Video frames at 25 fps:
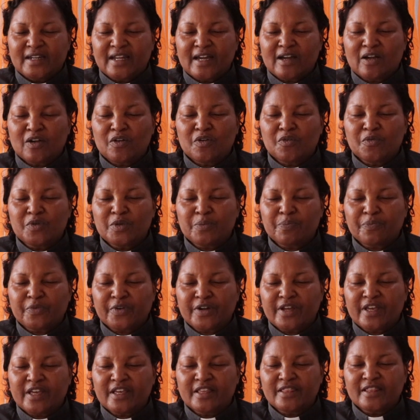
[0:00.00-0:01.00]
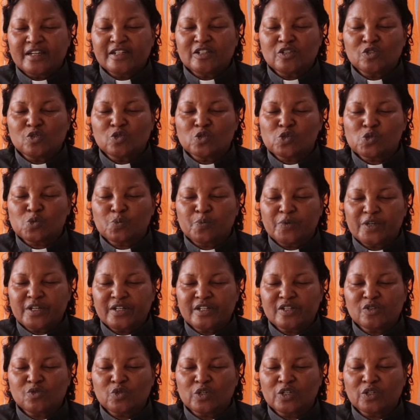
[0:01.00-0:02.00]
Now we pray that your
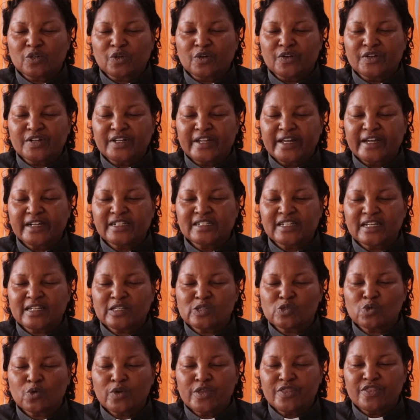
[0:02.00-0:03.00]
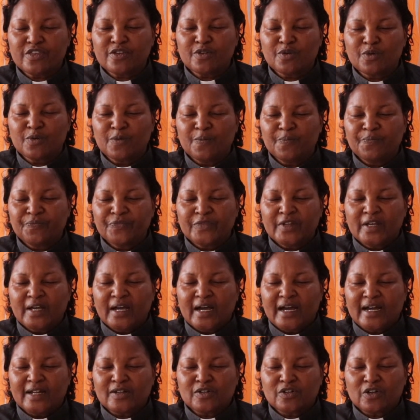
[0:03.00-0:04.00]
spirit will connect us with you
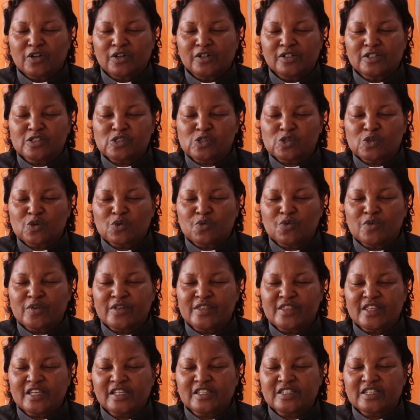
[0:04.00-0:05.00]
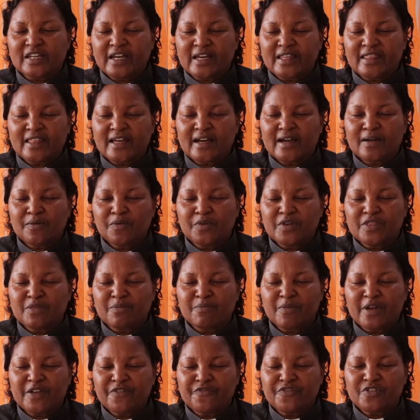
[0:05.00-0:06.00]
and also with each other, with
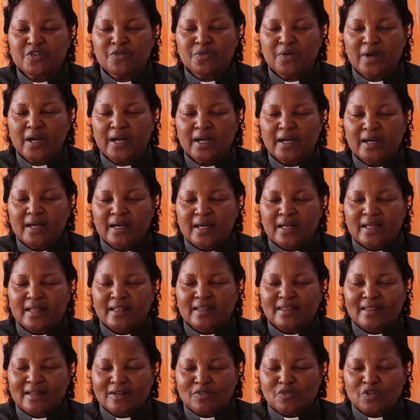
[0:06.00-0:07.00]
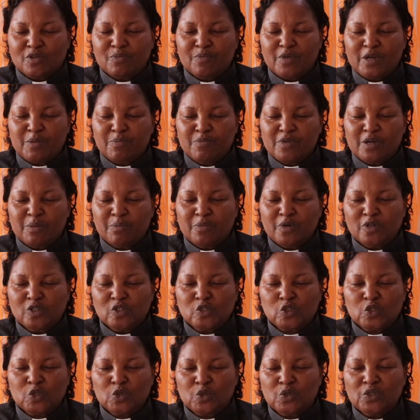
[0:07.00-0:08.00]
my viewer, that we may be
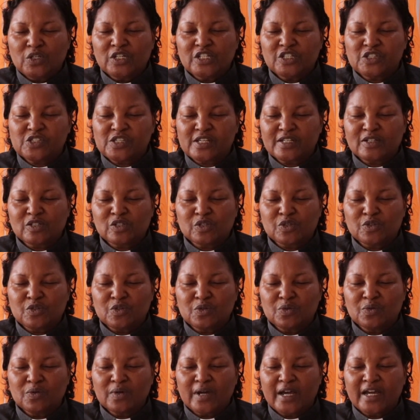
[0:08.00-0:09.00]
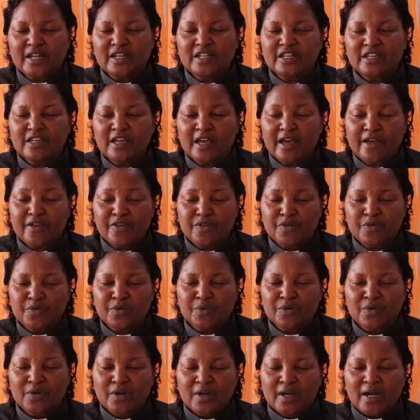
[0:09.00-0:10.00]
able to listen to you and hear
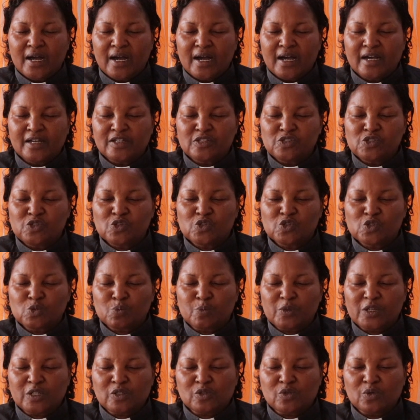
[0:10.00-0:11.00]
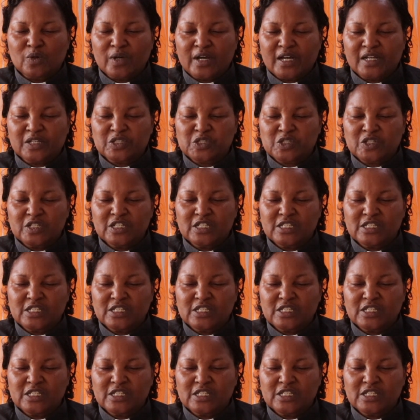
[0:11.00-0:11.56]
you as you speak to us.